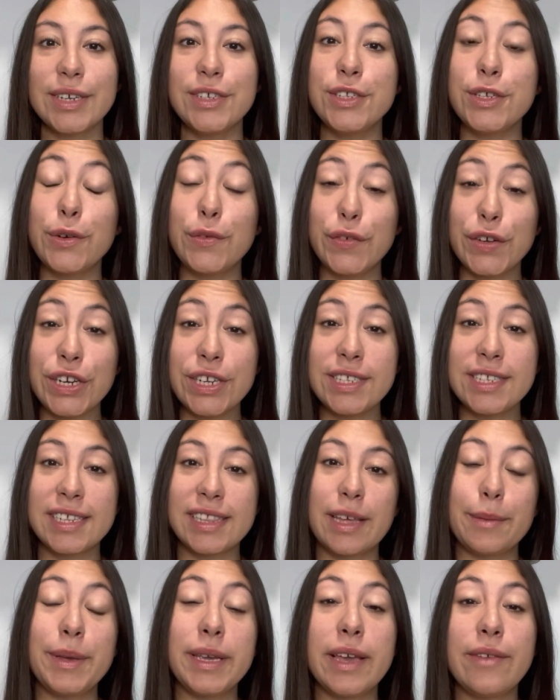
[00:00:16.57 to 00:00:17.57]
So first,
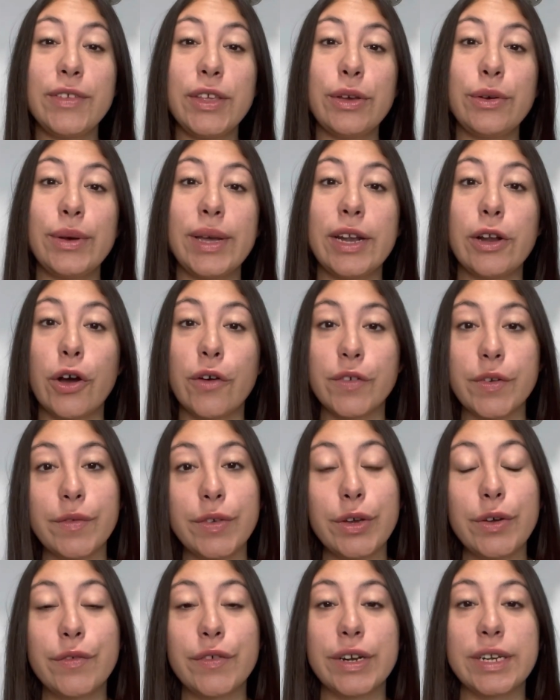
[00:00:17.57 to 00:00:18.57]
let me give you an
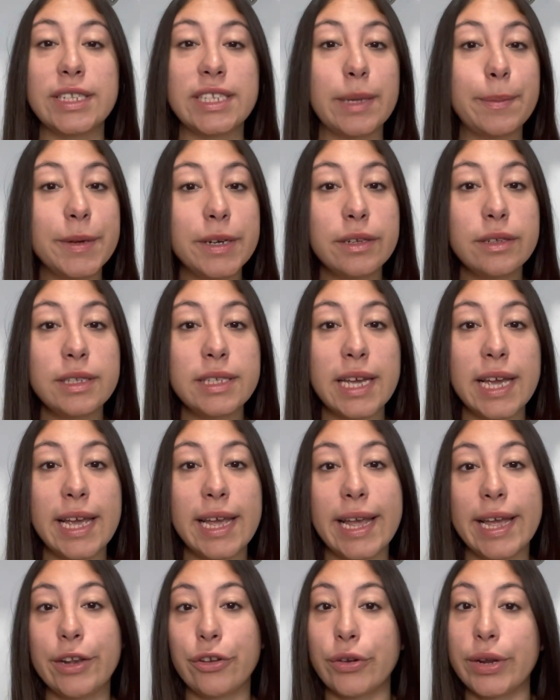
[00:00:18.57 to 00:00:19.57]
overview for a typical day
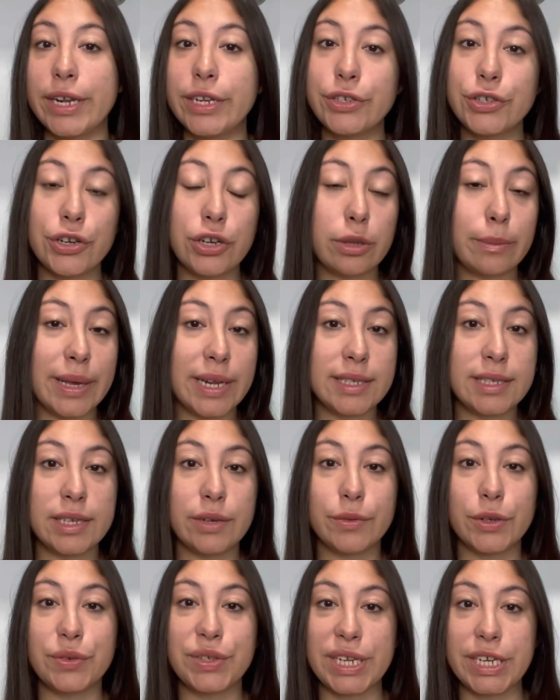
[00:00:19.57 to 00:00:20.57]
in your internal medicine
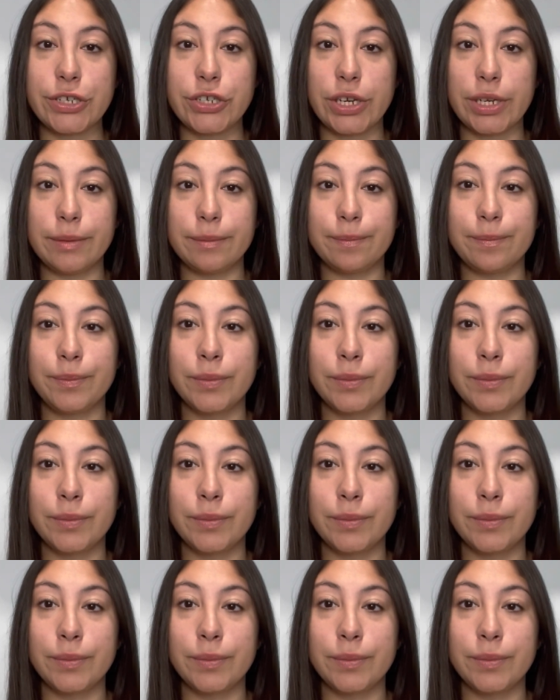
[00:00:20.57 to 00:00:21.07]
rotation.